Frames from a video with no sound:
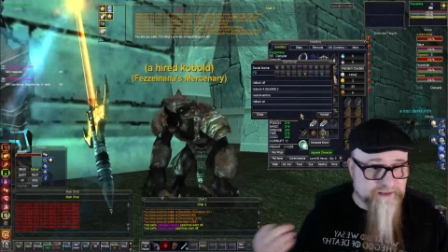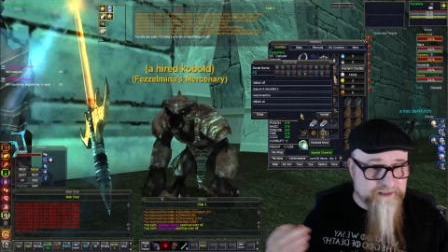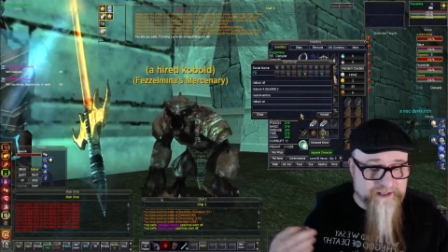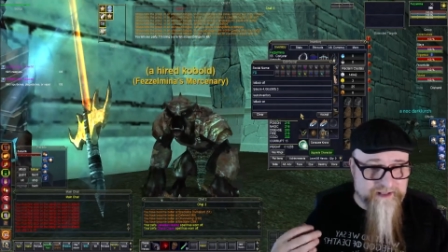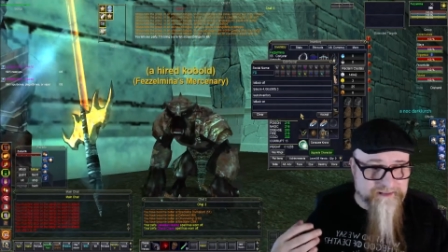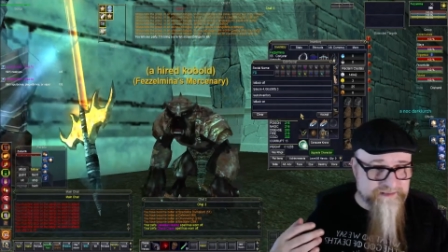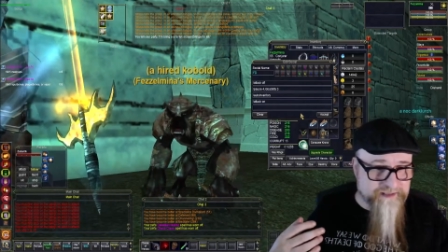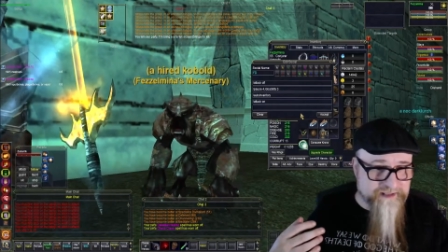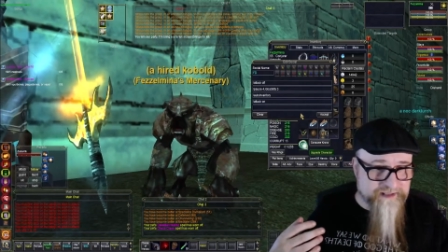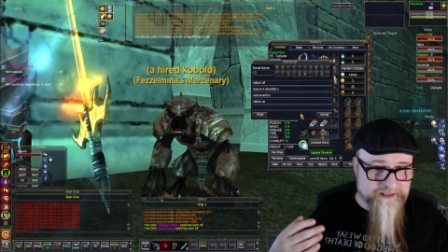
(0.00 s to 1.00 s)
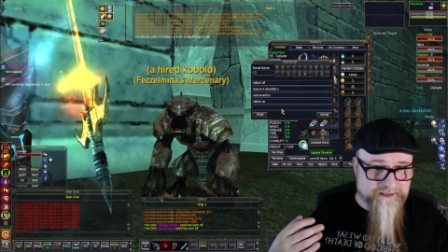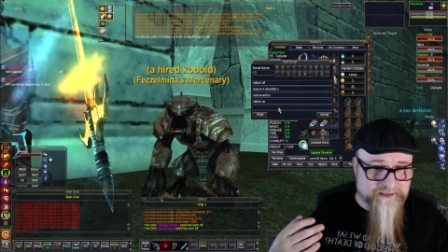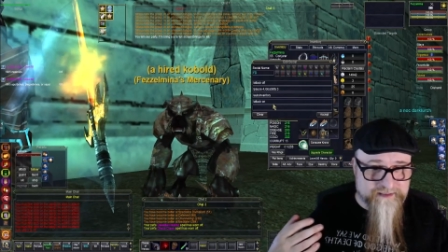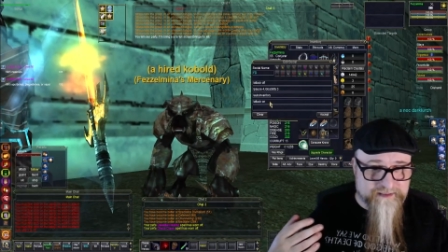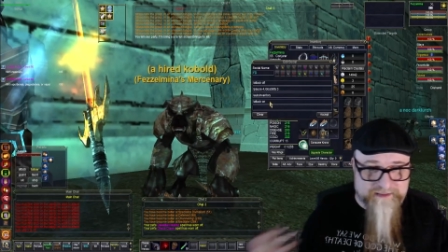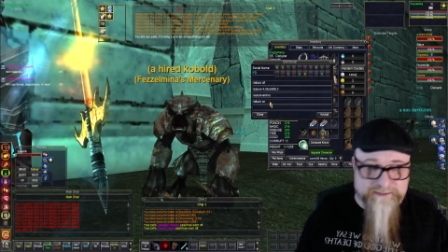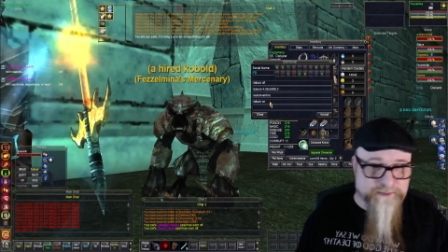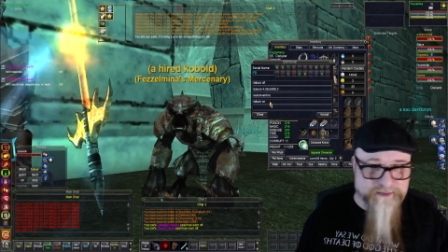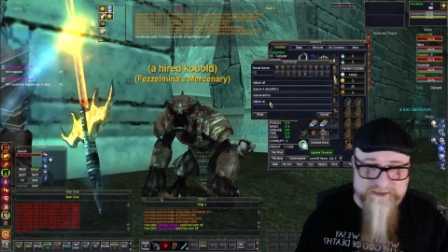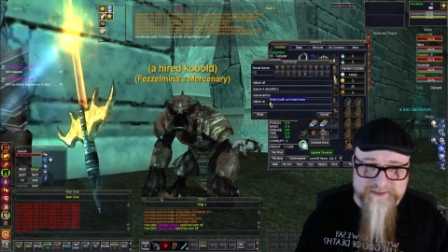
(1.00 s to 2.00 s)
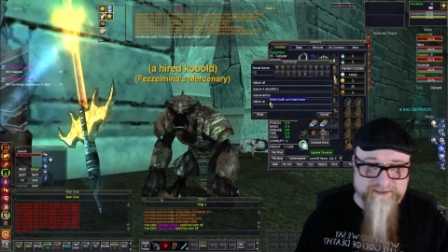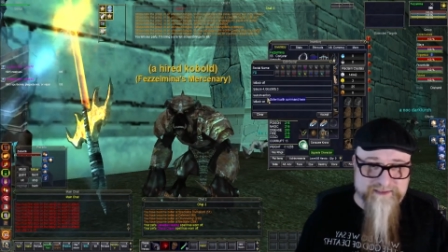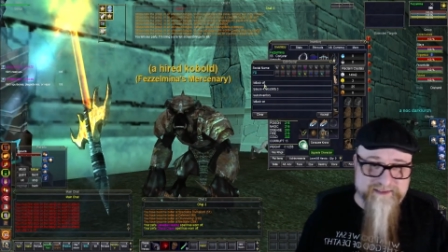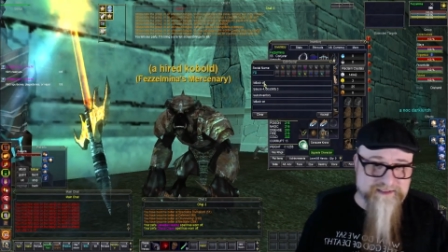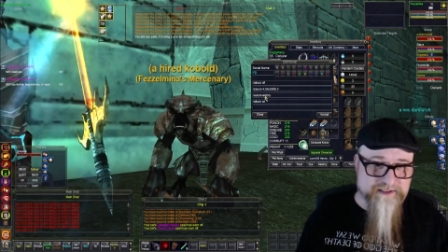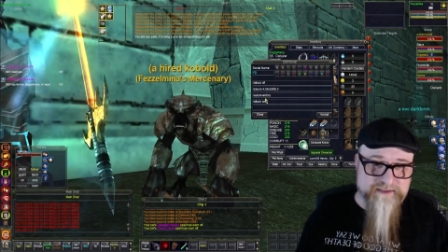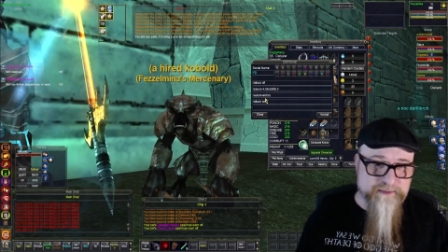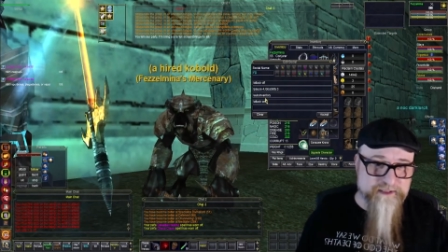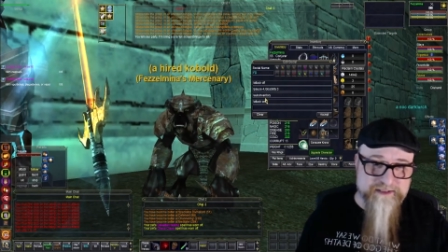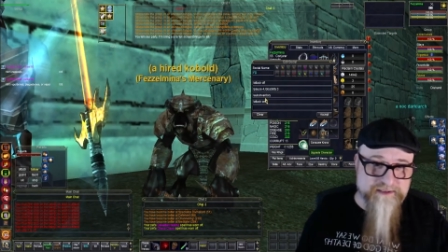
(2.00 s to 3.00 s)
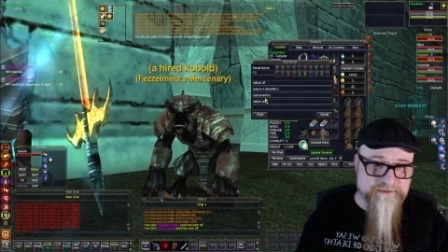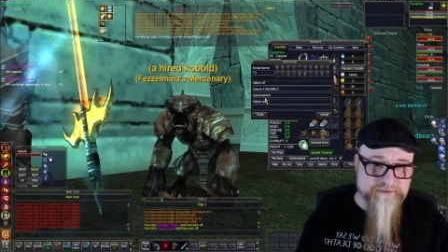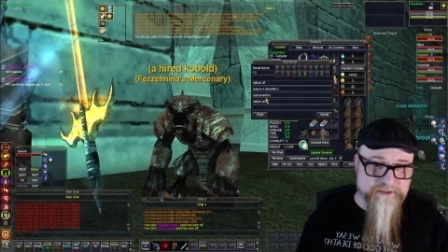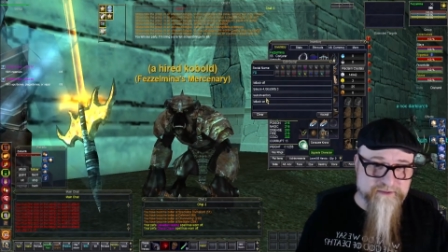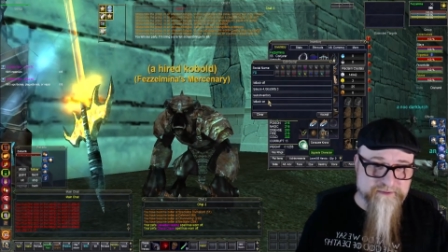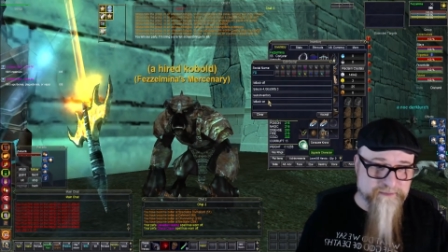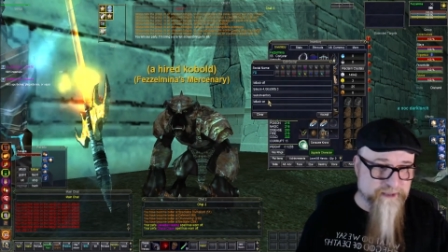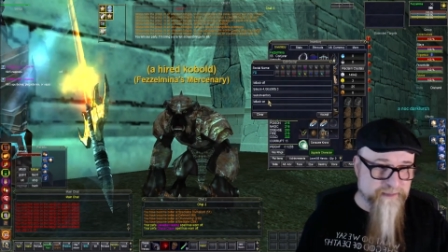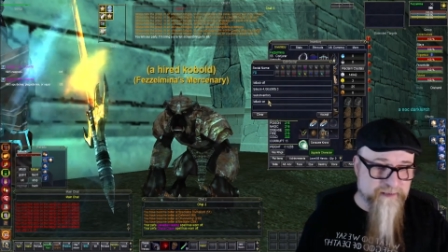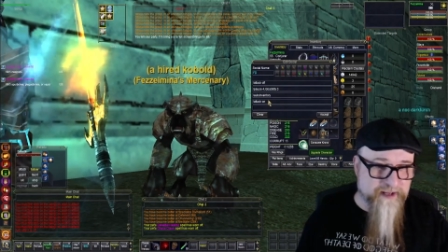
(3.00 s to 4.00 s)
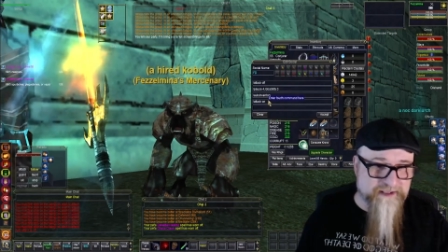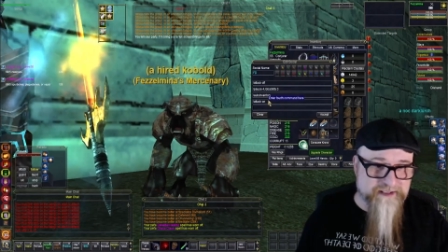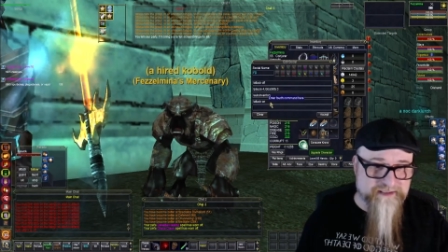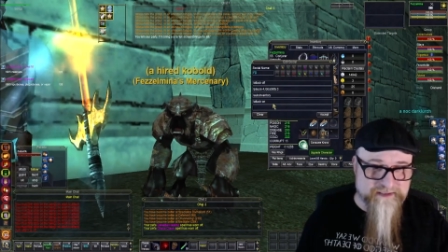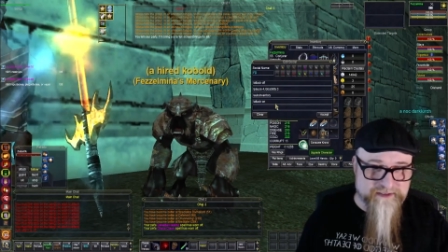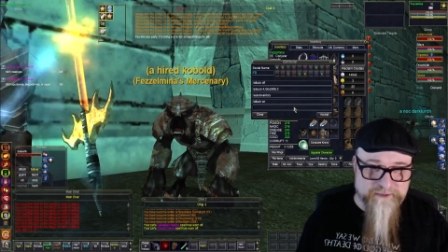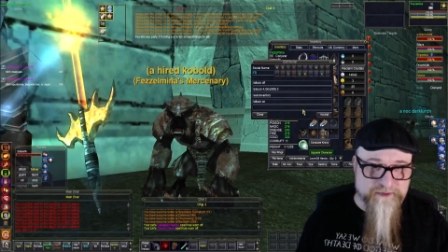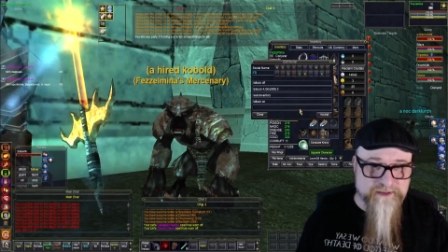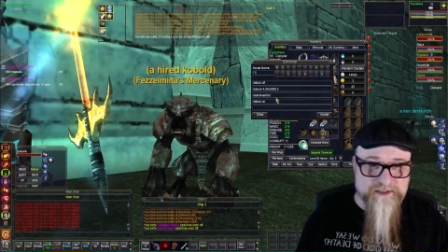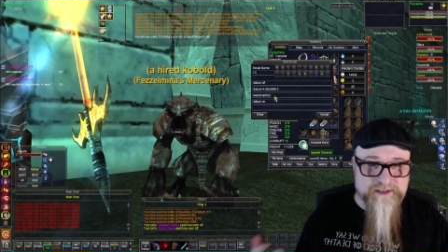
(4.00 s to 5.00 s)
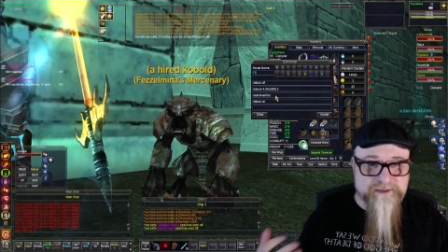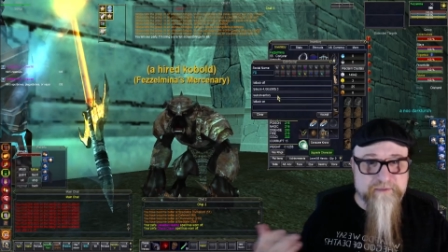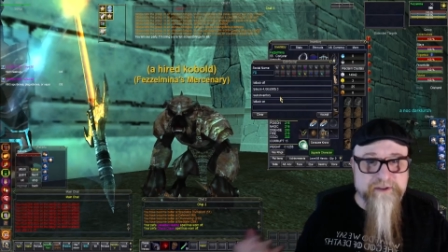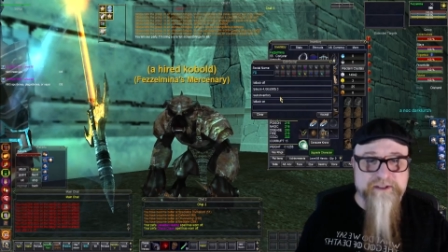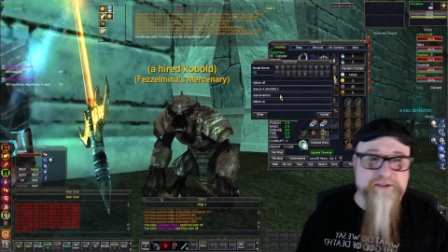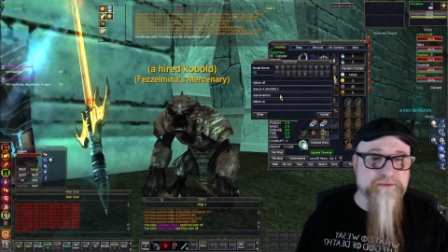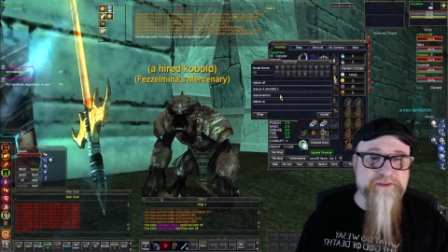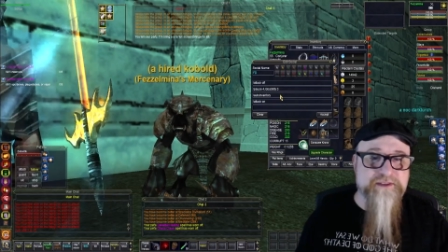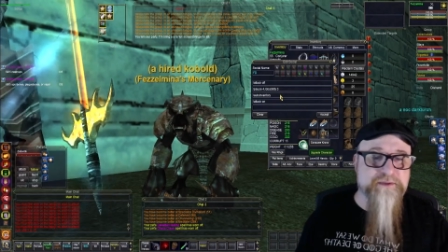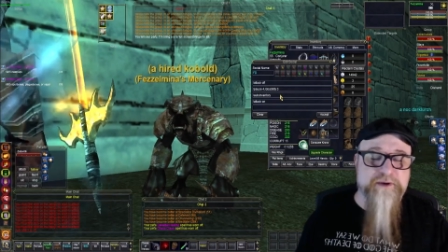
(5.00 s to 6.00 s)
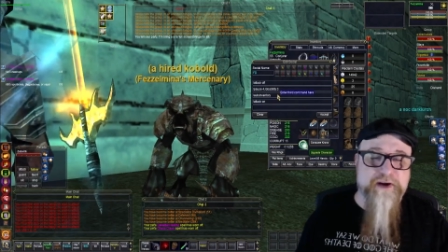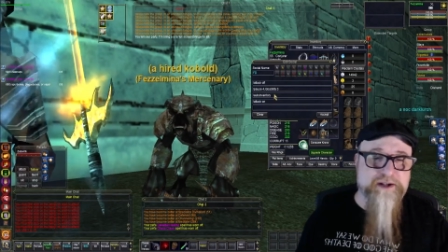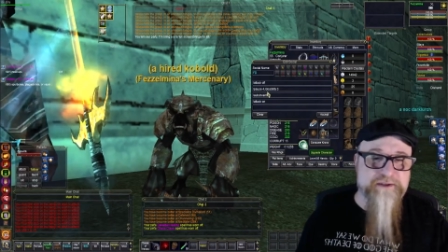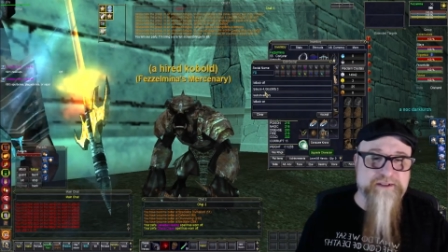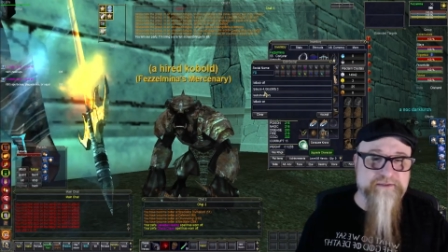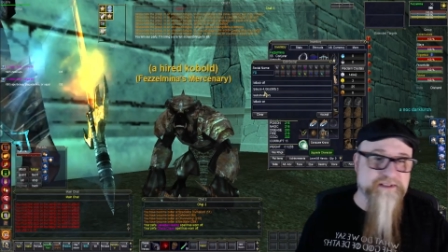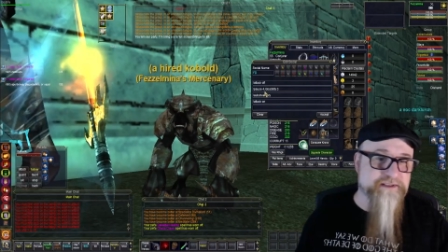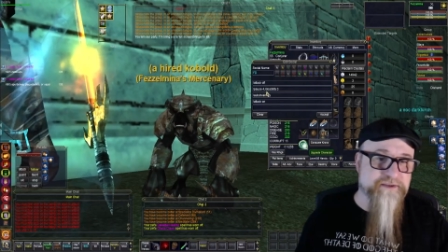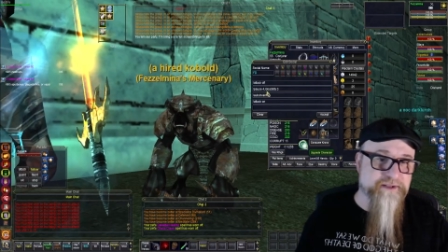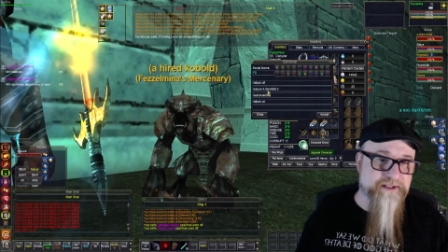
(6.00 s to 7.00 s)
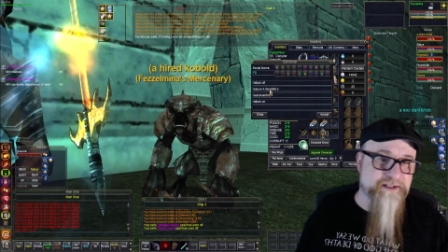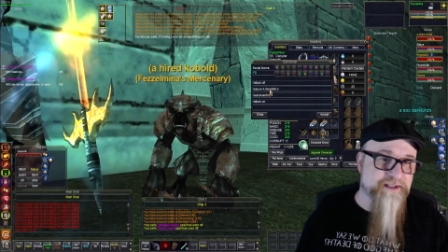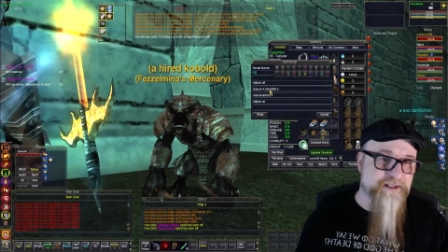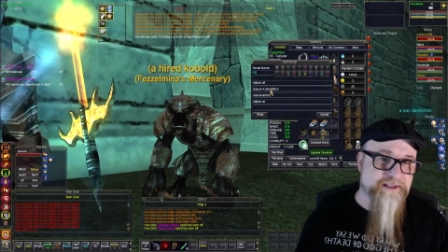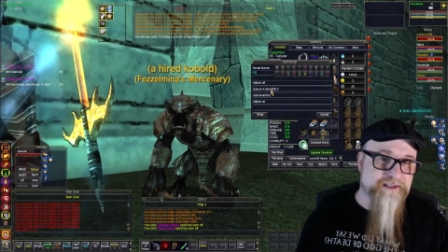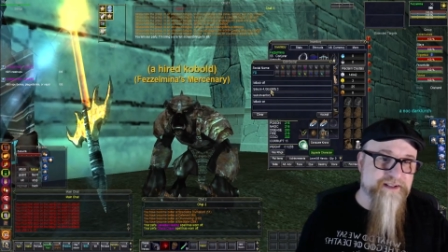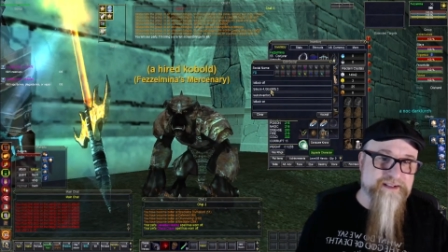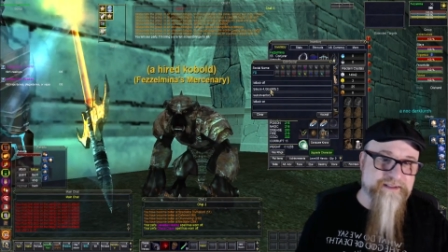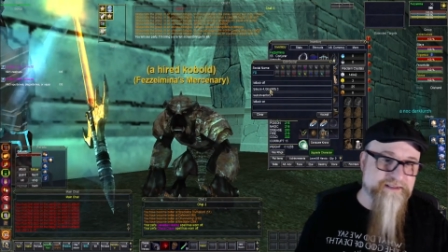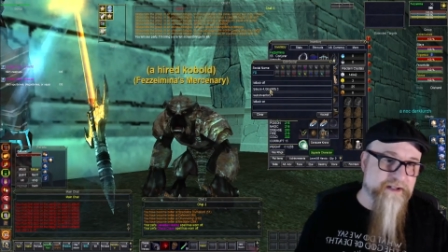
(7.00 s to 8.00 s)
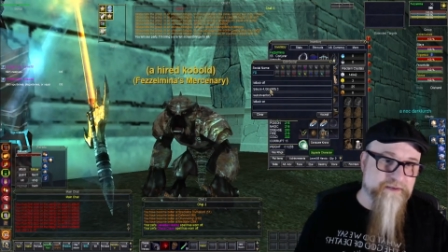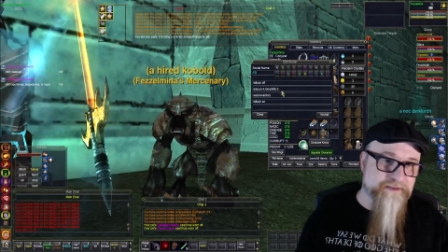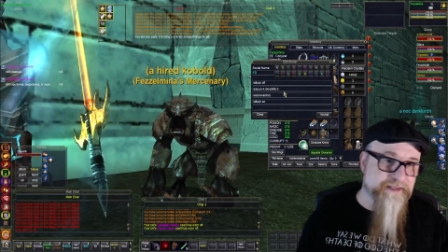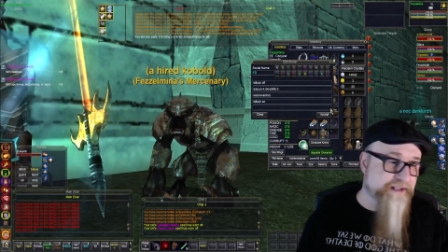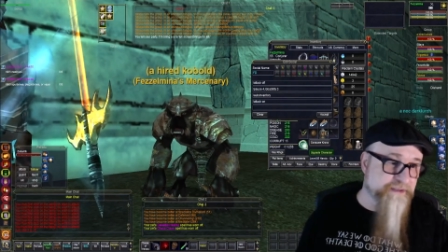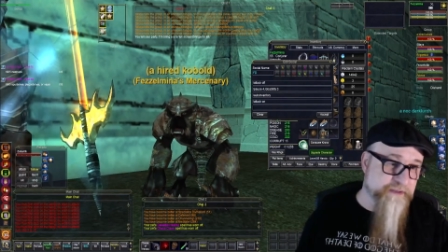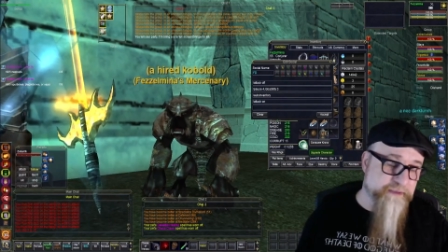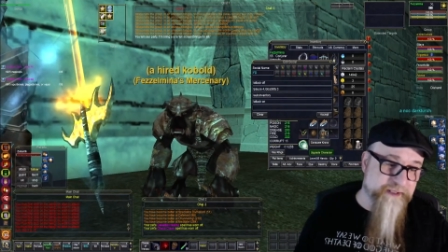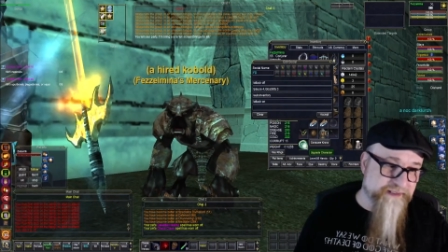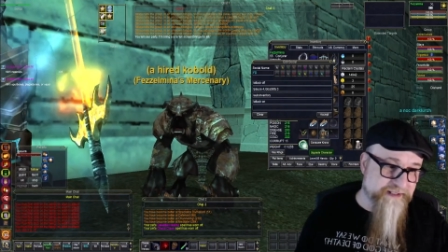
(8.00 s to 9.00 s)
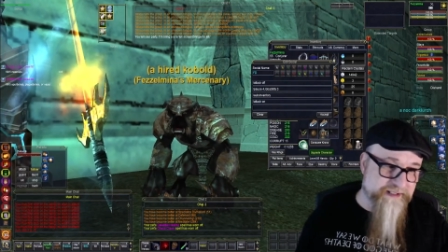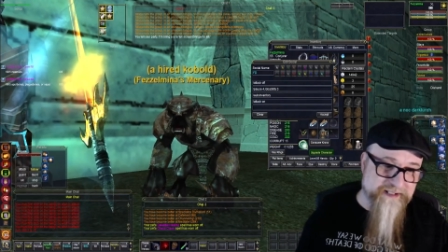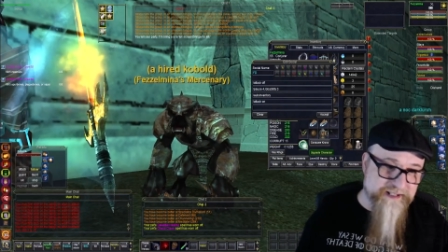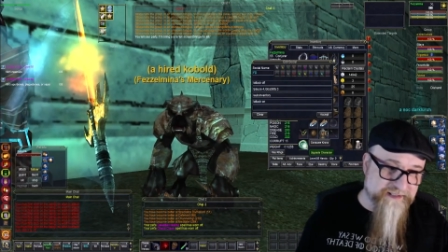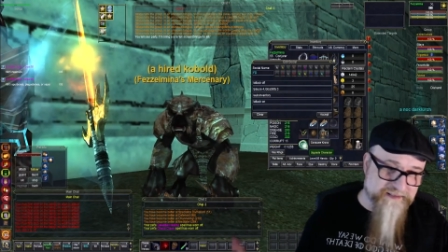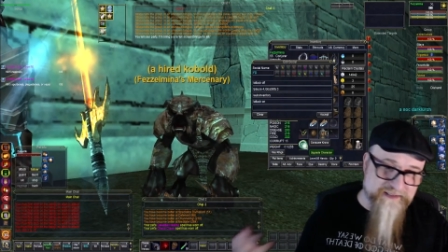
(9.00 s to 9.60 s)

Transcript: And uh, this works, this can also be good for, for pickpocketing too, where you do auto inventory you know, slash doability again,